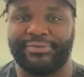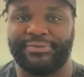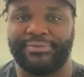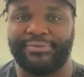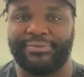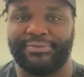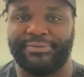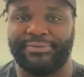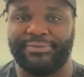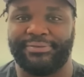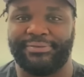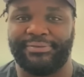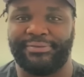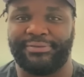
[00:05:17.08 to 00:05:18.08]

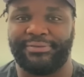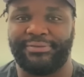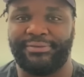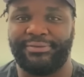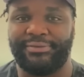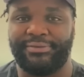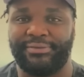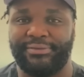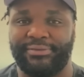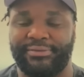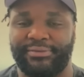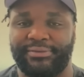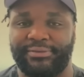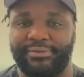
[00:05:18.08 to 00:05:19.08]

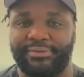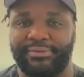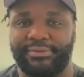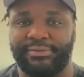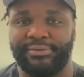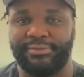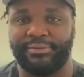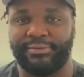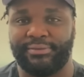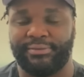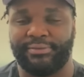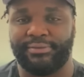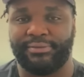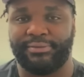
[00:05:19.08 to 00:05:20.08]

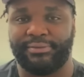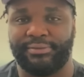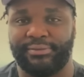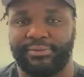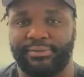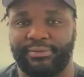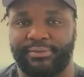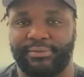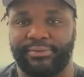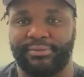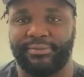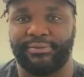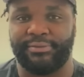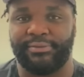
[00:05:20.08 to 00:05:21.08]

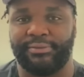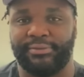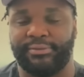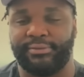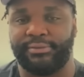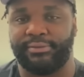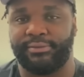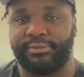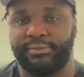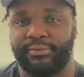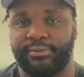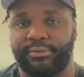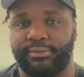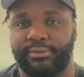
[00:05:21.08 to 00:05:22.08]

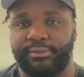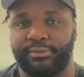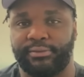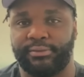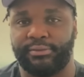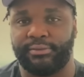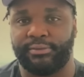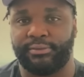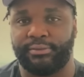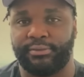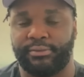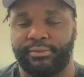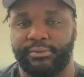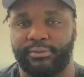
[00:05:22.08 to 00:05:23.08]

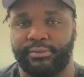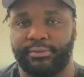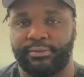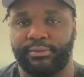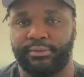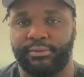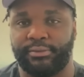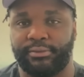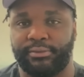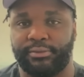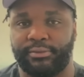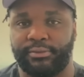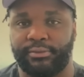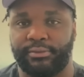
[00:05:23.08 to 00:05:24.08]

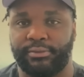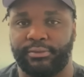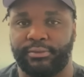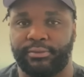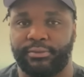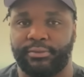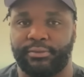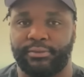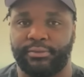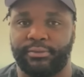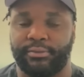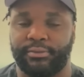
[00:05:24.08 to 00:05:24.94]
No words are spoken by the person on screen.